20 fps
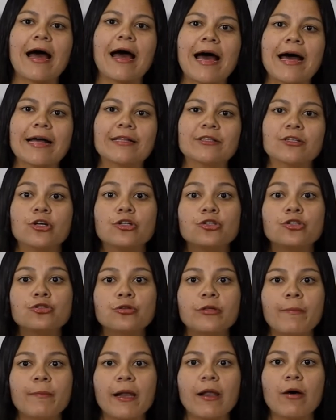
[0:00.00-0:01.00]
and
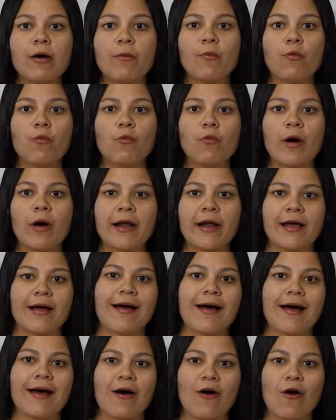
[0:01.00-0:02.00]
to develop what
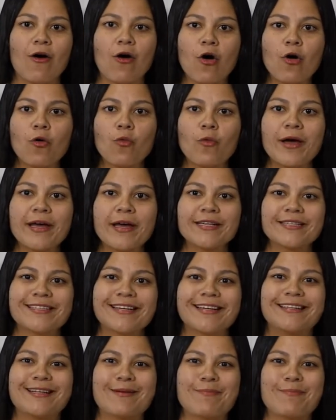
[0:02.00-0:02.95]
always